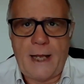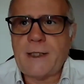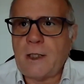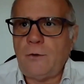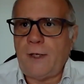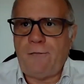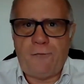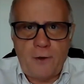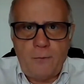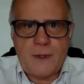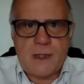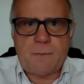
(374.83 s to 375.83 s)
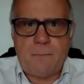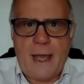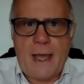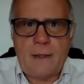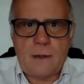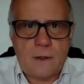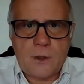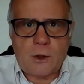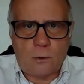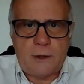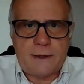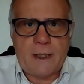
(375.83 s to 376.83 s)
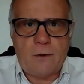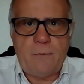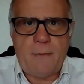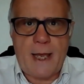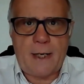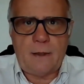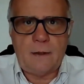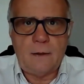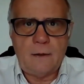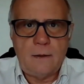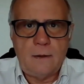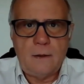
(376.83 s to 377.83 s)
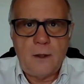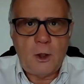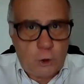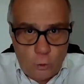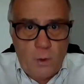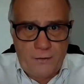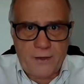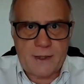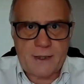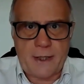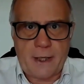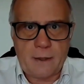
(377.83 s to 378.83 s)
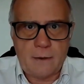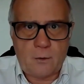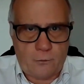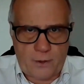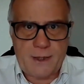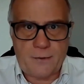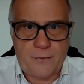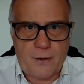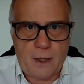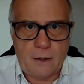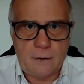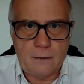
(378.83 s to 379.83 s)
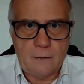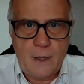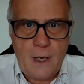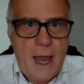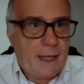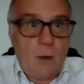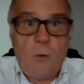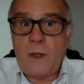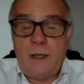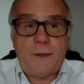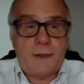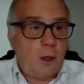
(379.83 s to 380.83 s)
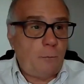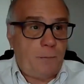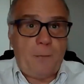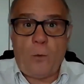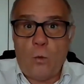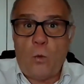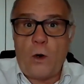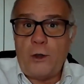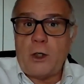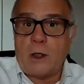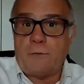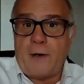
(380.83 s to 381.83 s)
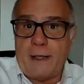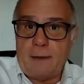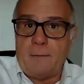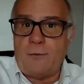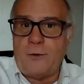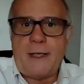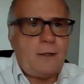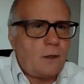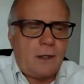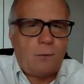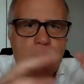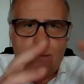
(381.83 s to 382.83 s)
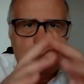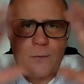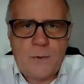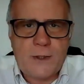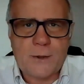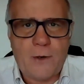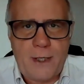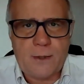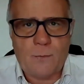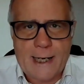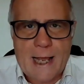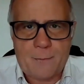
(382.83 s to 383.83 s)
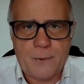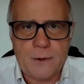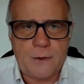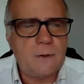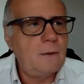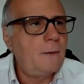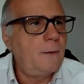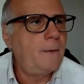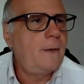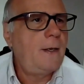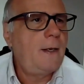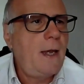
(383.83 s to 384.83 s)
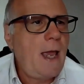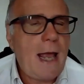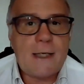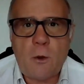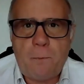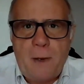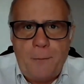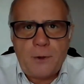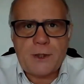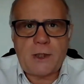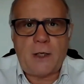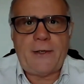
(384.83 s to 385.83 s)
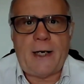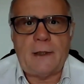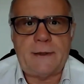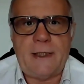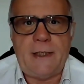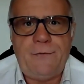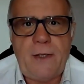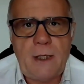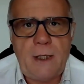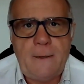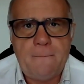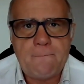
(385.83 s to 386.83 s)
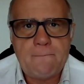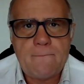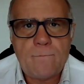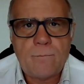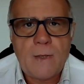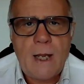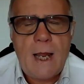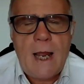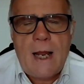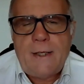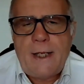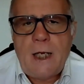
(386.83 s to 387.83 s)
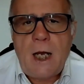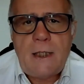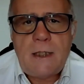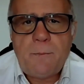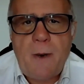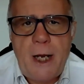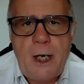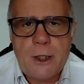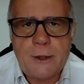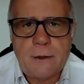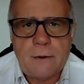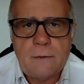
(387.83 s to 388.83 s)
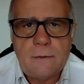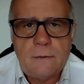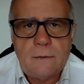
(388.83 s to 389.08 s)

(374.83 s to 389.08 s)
And so they filmed this man, solitary man, doing this thing, crazy thing. And they would even tell people where you could find him every day. You know, it was crazy what happened. And so people saw that on TV, they got inspired.